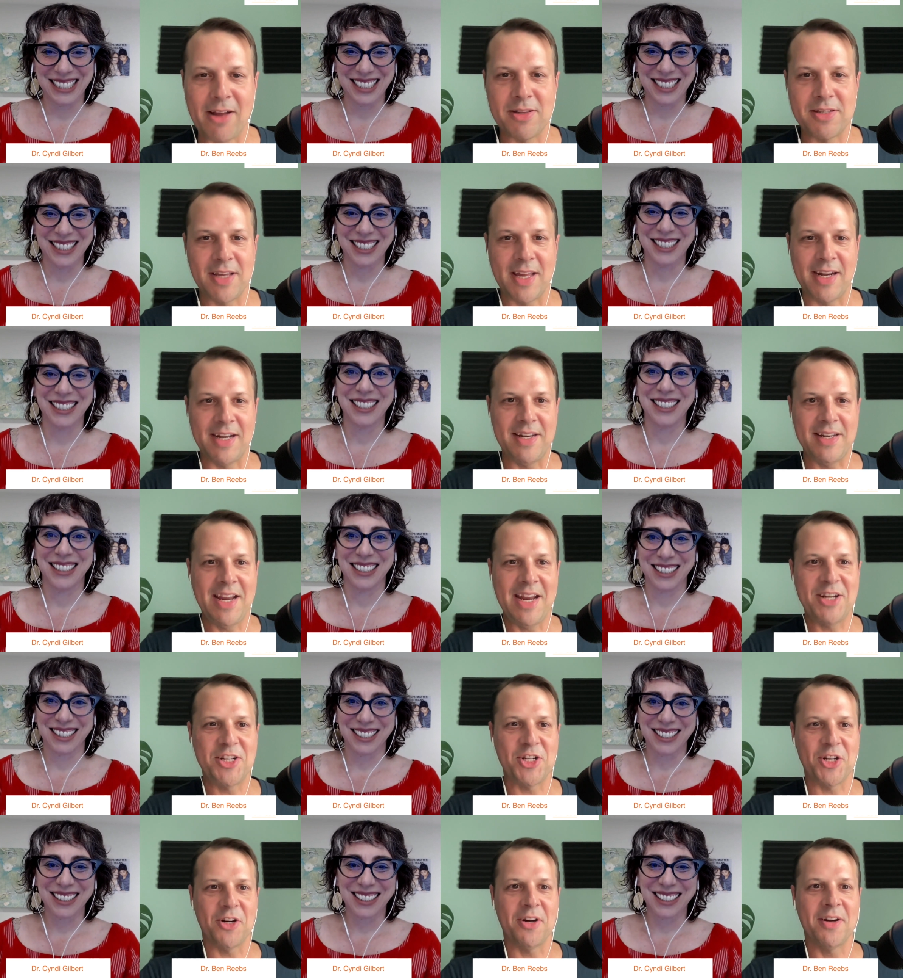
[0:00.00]
Speaker 1: outside in
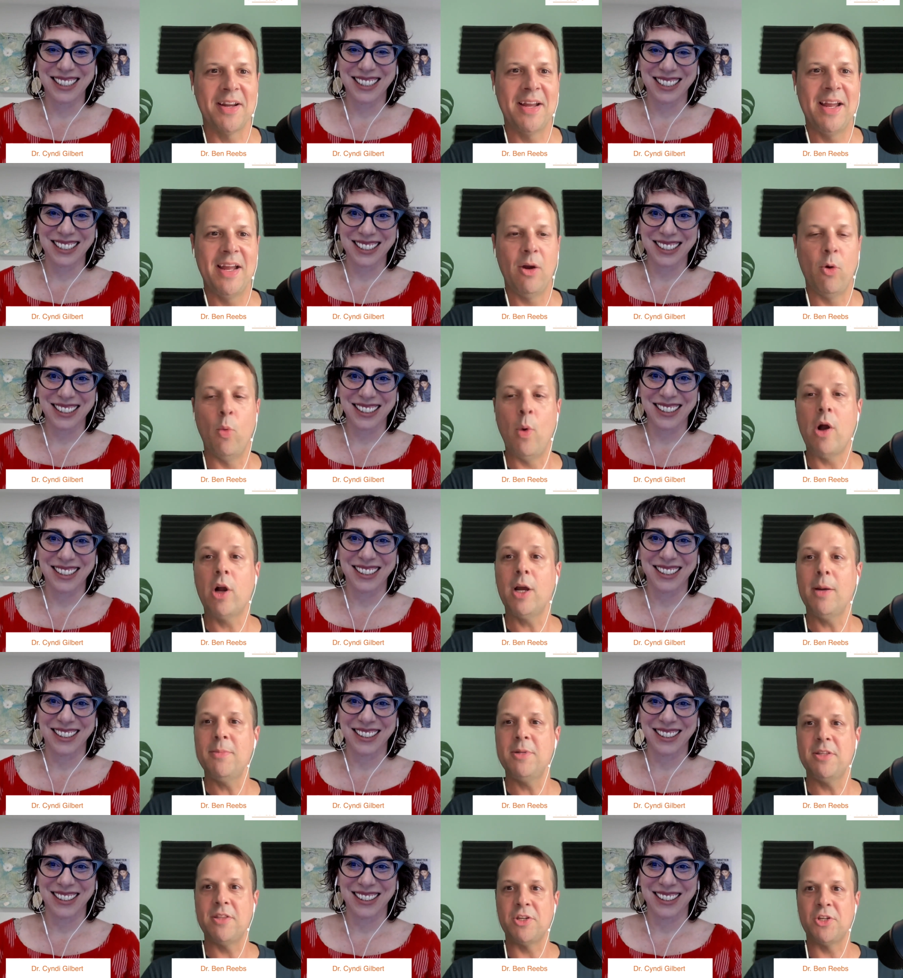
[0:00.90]
nature.
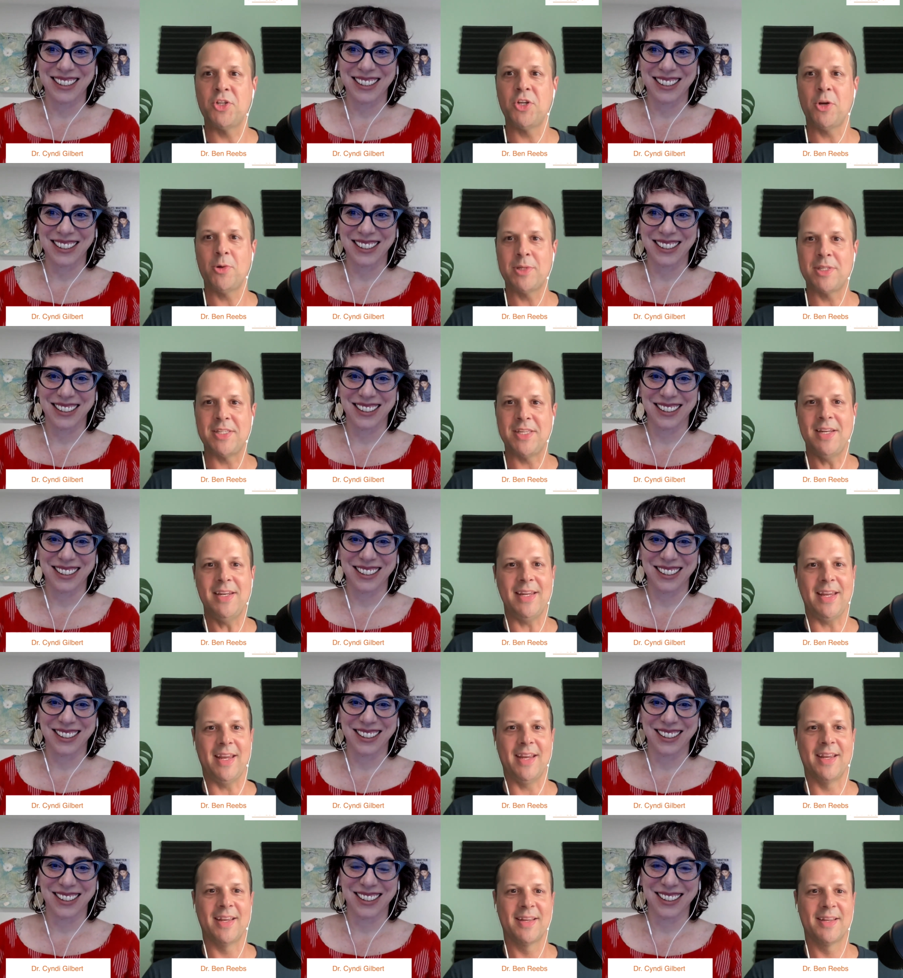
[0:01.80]
Welcome to the show,
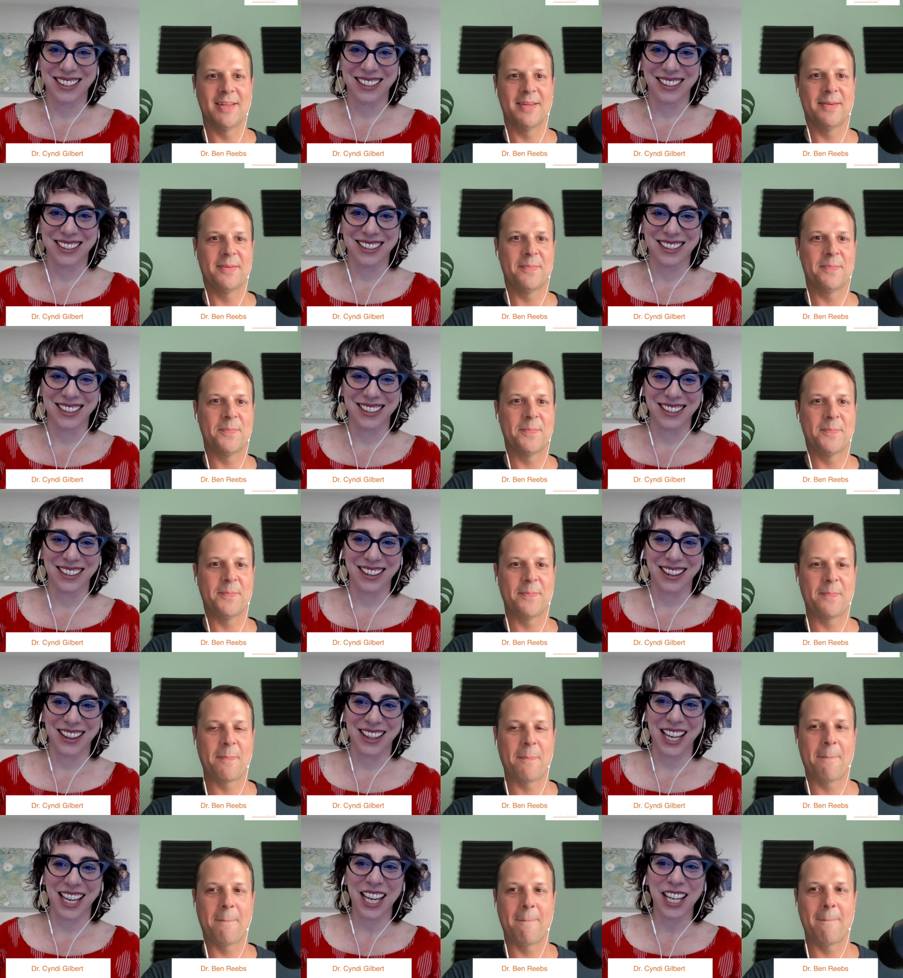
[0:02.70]
Cyndi.
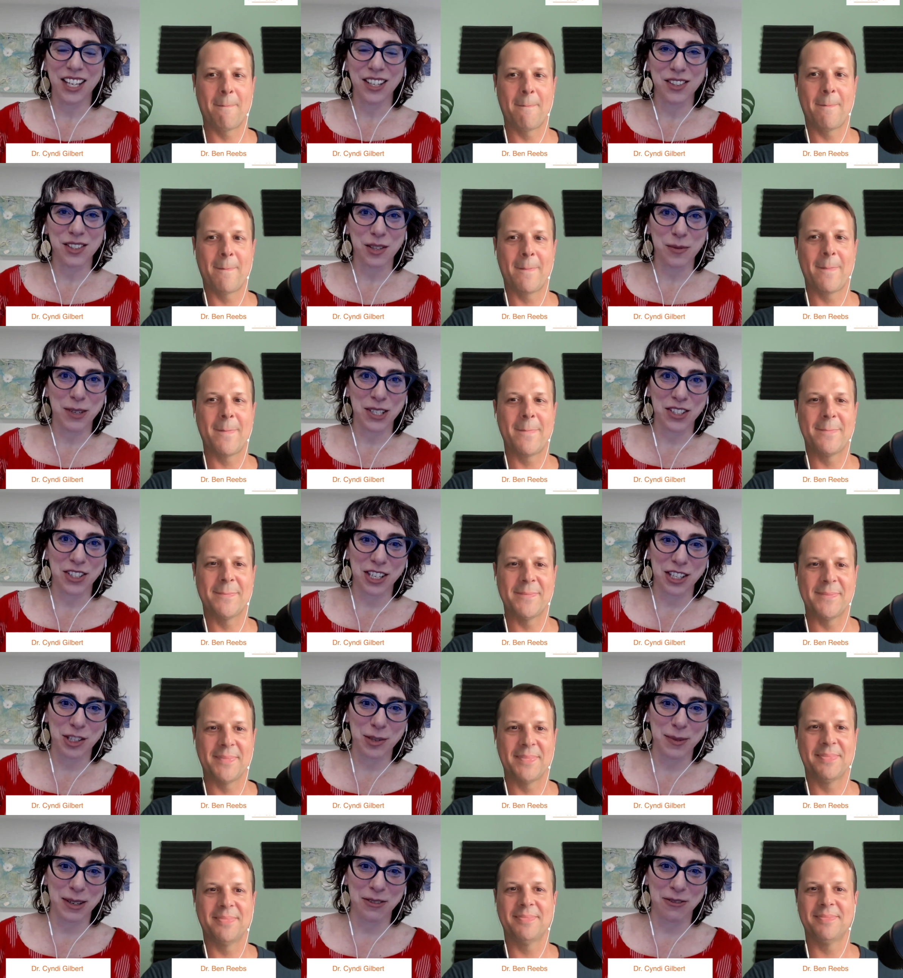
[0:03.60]
Speaker 2: Thank you so much,
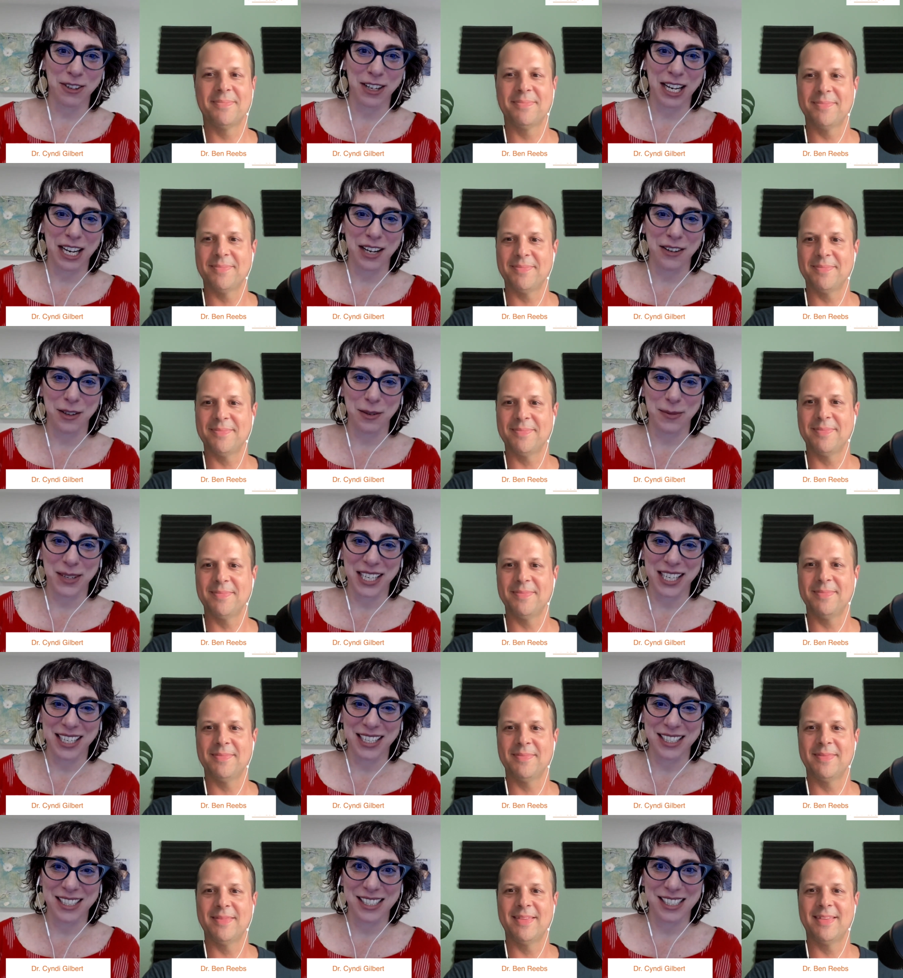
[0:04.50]
Dr. Ben, for having
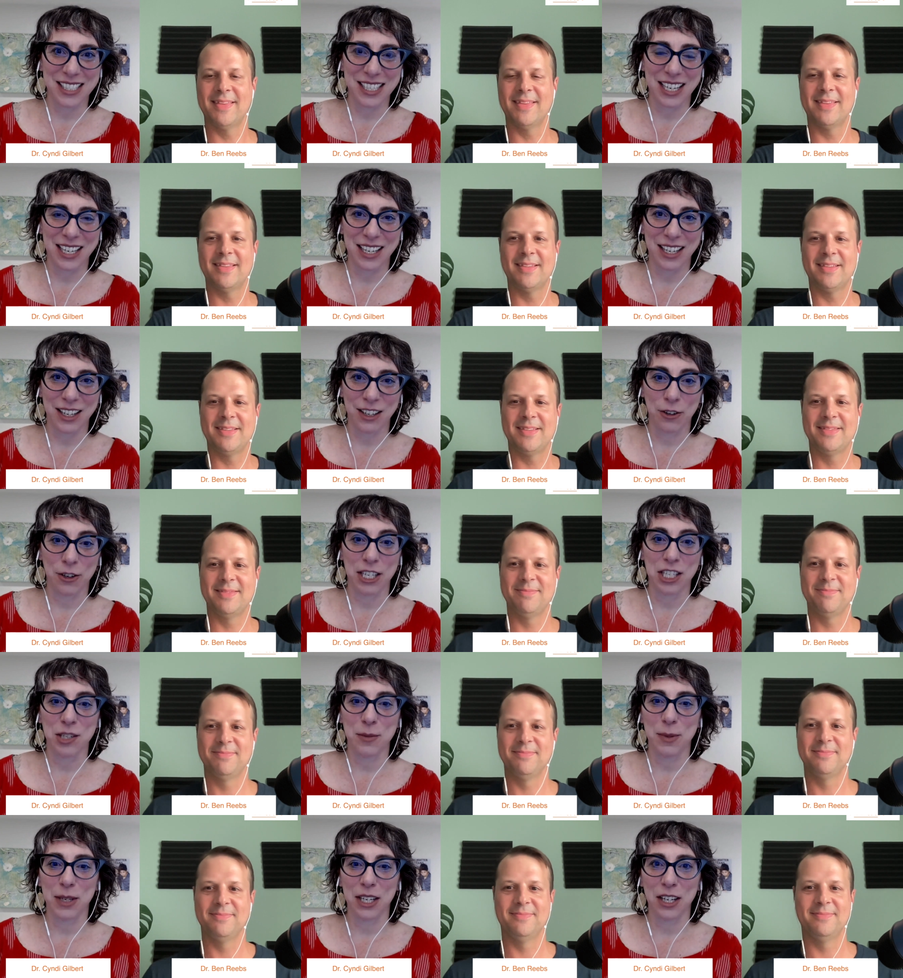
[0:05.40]
me. It's uh,
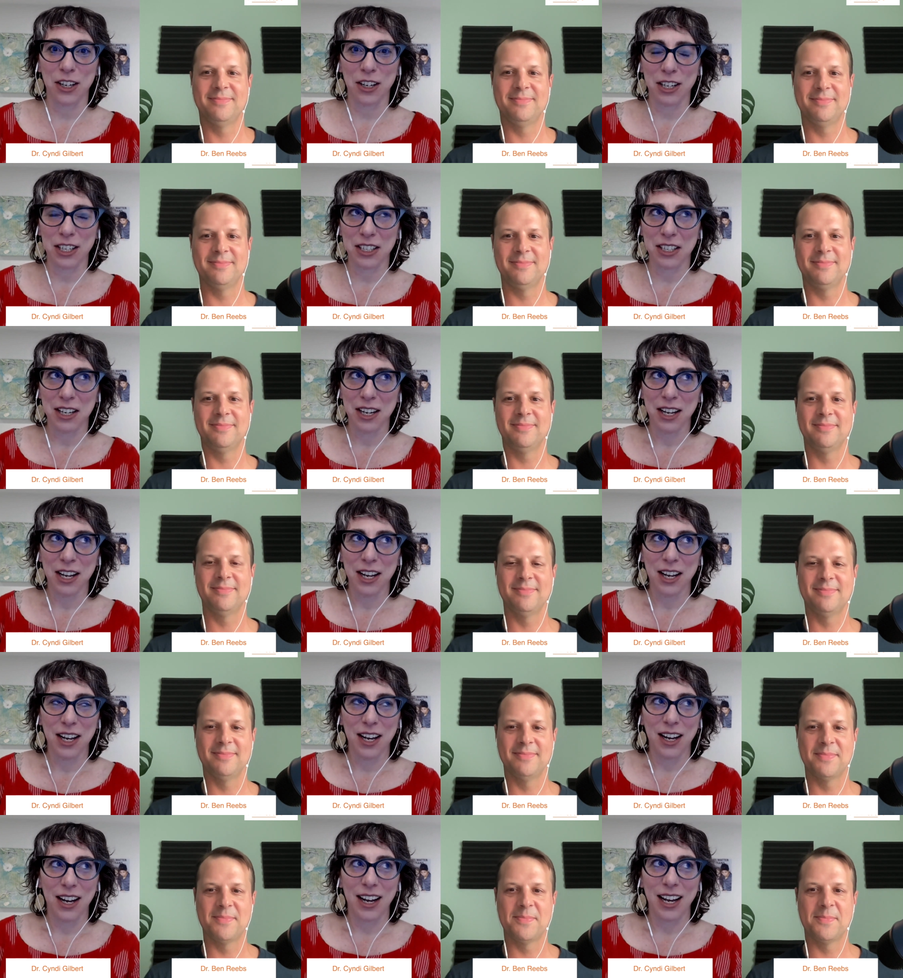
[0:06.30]
great to be here. And
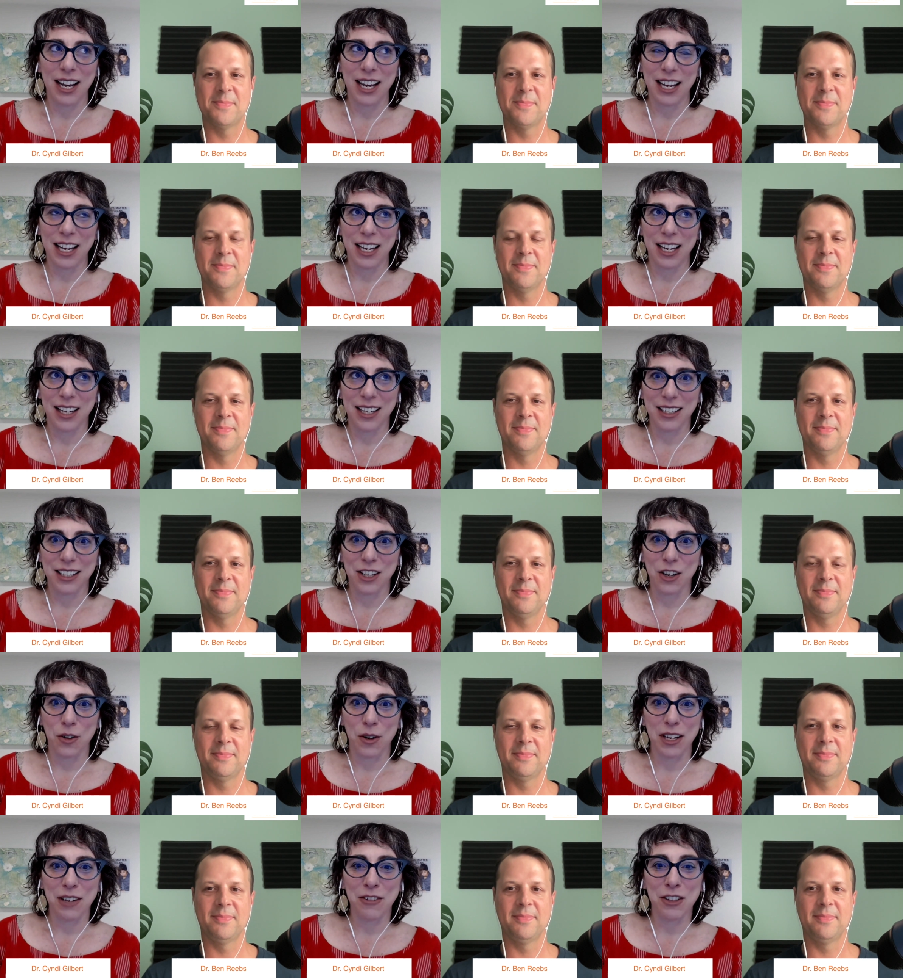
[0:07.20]
I,
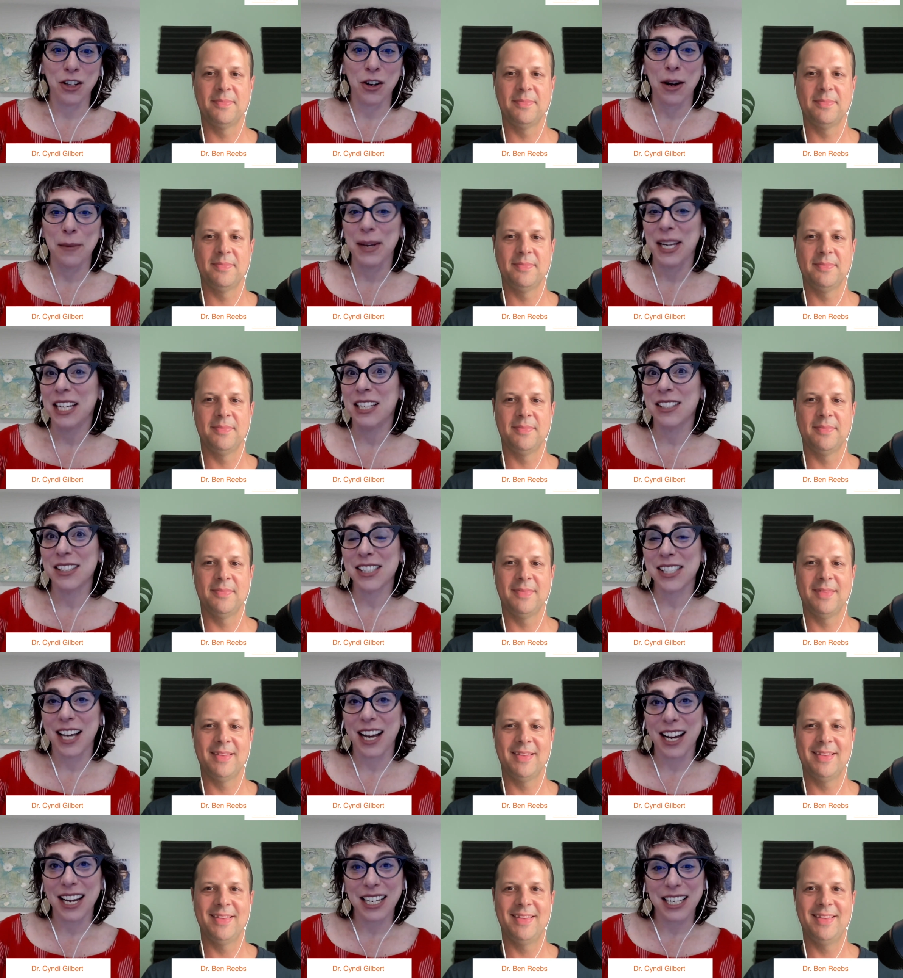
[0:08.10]
you know, even though I'm
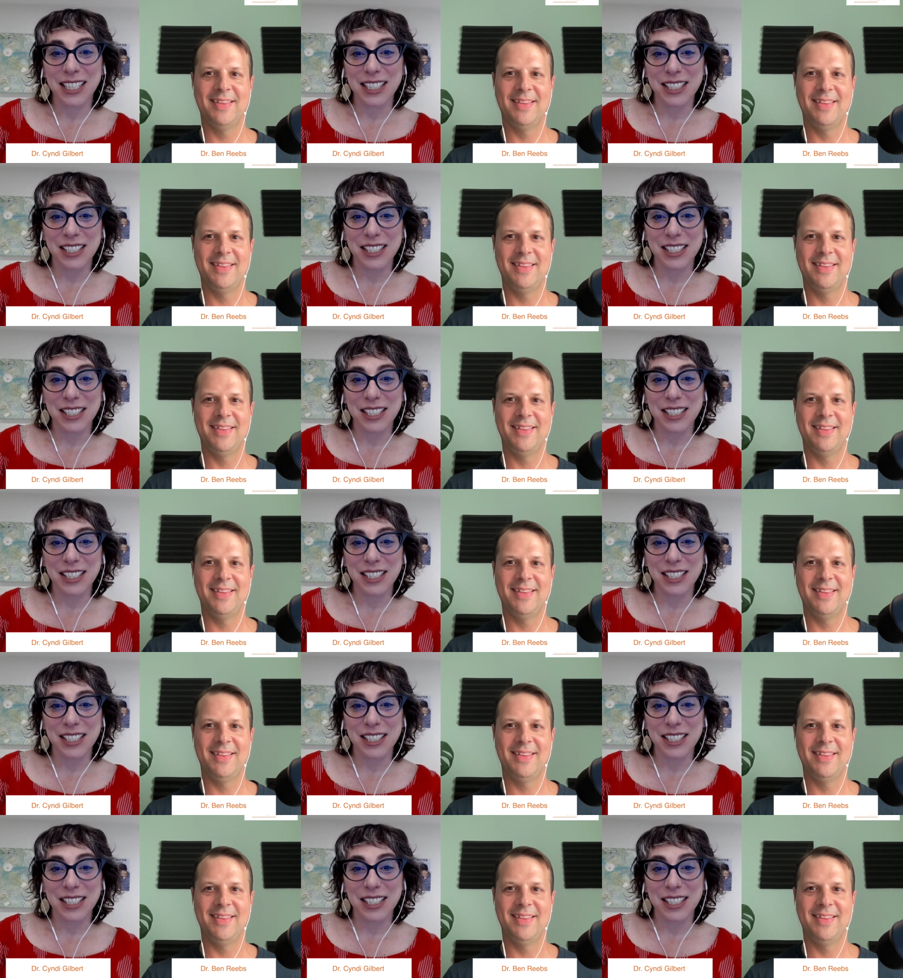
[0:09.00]
inside,